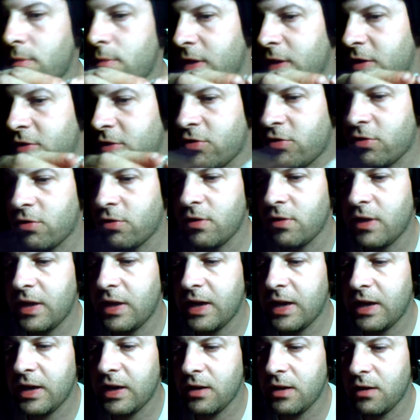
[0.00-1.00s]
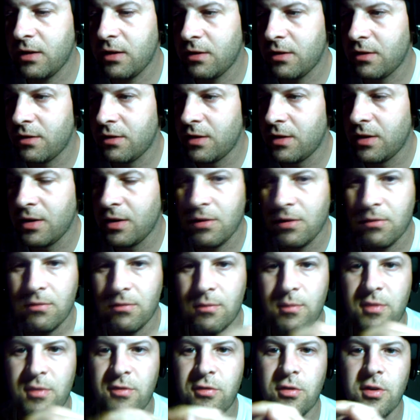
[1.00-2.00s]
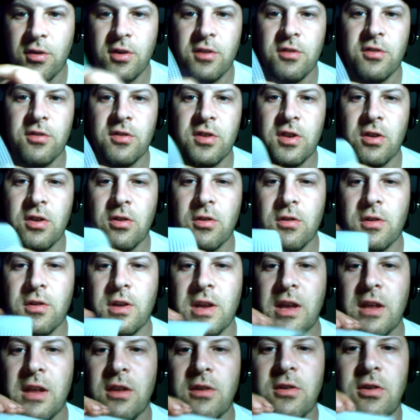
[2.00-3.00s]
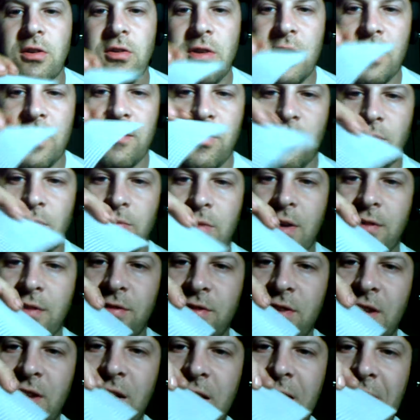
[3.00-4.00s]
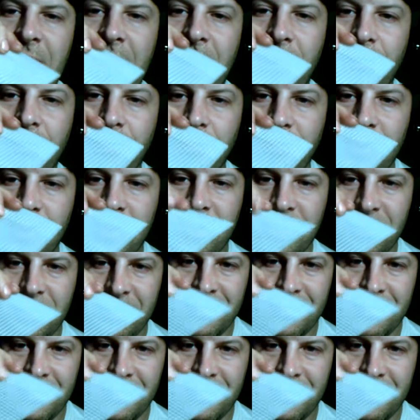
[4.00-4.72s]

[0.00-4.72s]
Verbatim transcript: Make sure that before you sew it together you have your rough side out